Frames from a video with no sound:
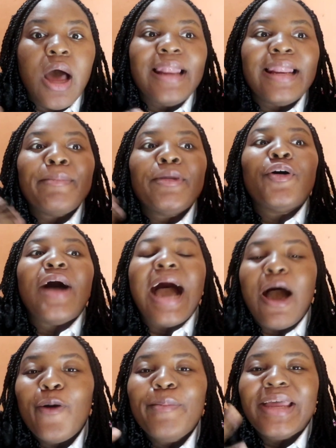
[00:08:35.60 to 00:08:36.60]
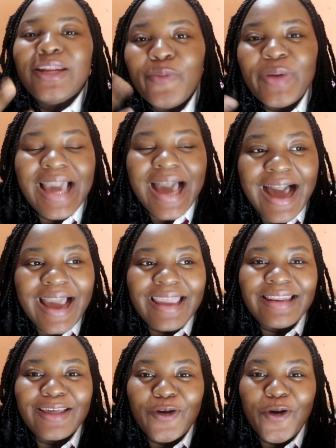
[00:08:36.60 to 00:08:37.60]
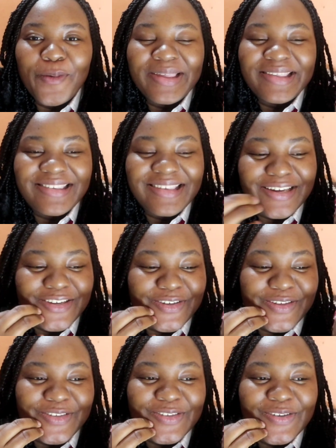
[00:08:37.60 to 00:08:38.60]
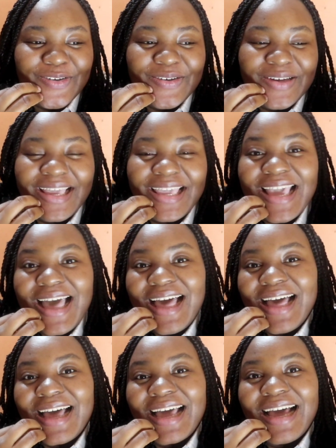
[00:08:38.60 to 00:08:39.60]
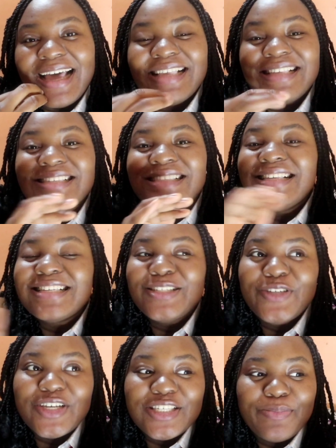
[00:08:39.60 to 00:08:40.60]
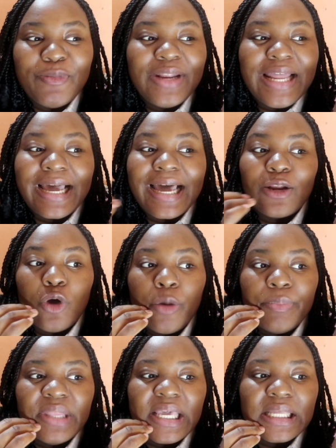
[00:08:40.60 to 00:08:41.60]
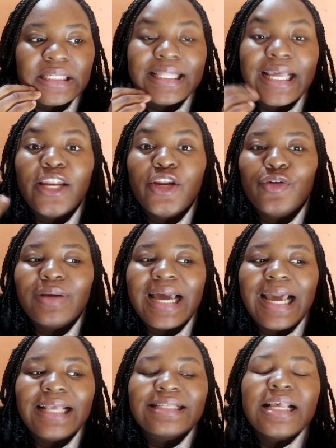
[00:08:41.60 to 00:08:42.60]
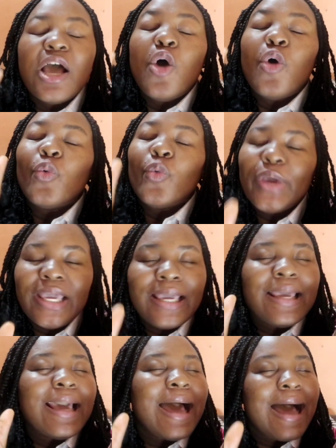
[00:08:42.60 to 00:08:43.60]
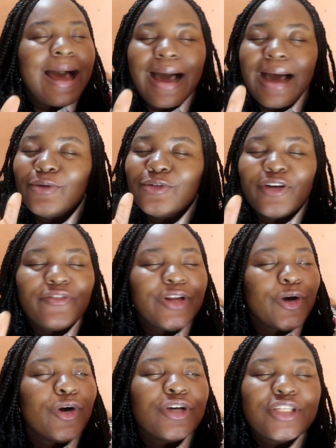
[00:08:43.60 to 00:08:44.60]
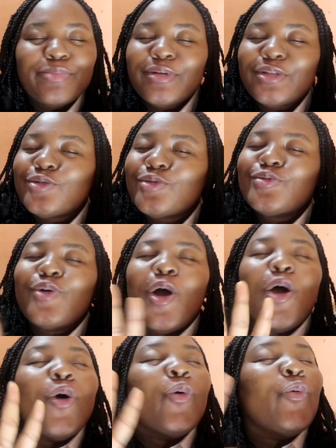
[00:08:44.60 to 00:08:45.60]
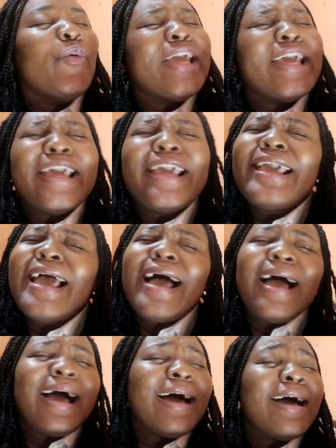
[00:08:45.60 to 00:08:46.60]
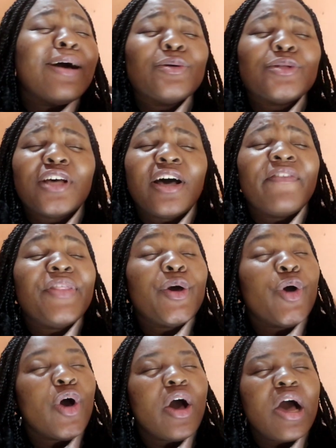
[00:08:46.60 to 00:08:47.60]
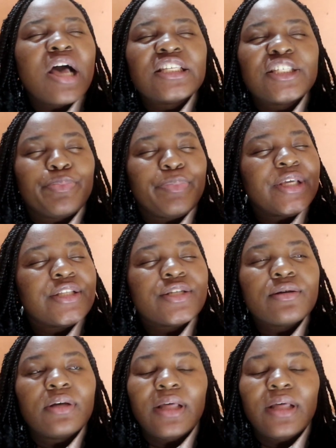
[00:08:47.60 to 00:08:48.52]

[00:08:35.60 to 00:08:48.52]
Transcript: let me know how many we are in the comment section so yeah guys this just more like an update telling you guys we are out of the hospital we are out of the hospital